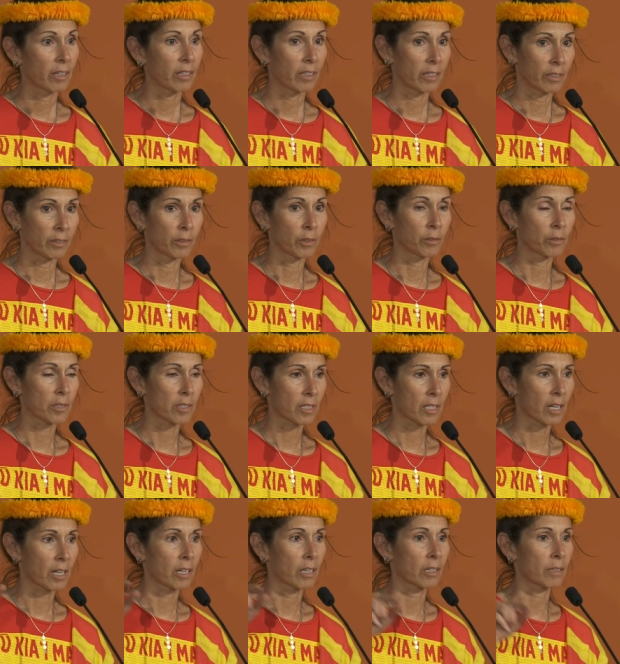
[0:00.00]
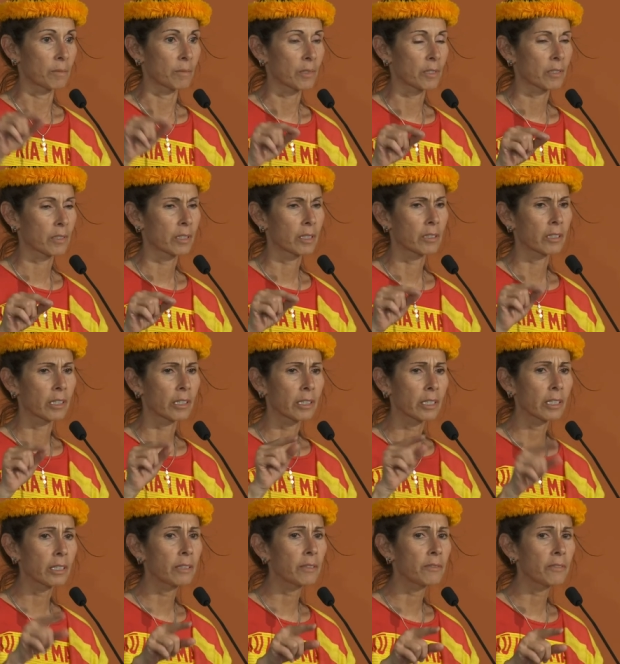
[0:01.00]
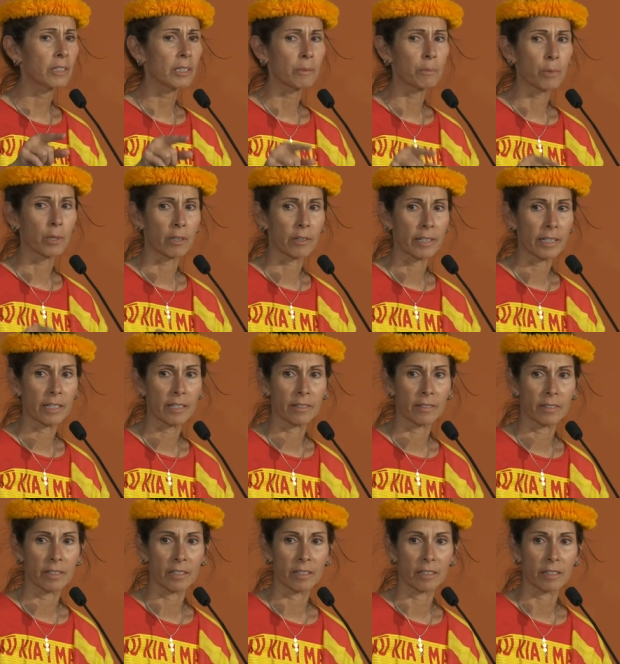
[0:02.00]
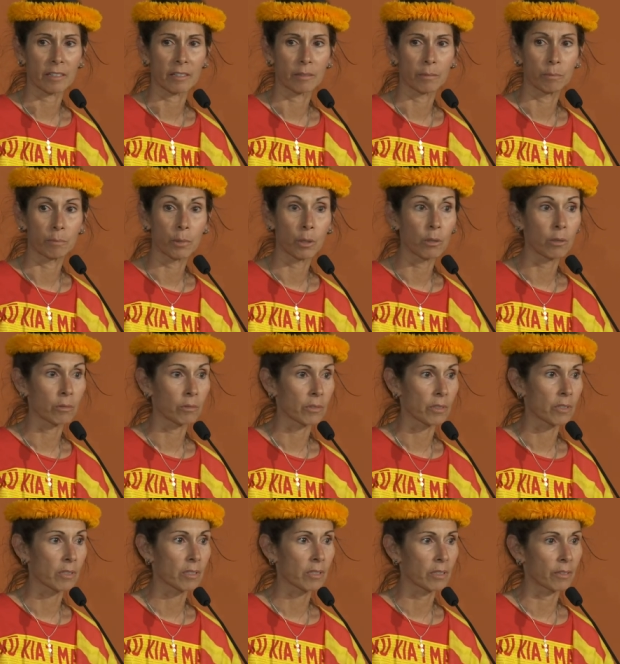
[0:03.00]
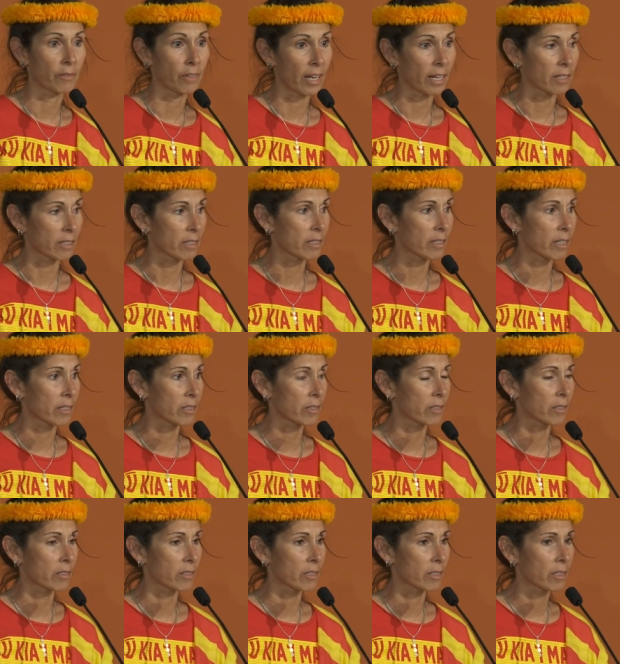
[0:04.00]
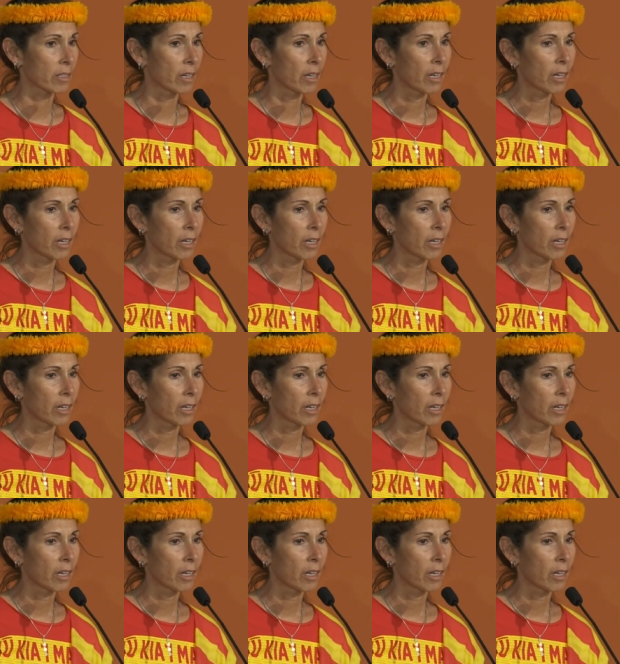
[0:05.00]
in those times. There are iwi buried in there, bones of ancestors.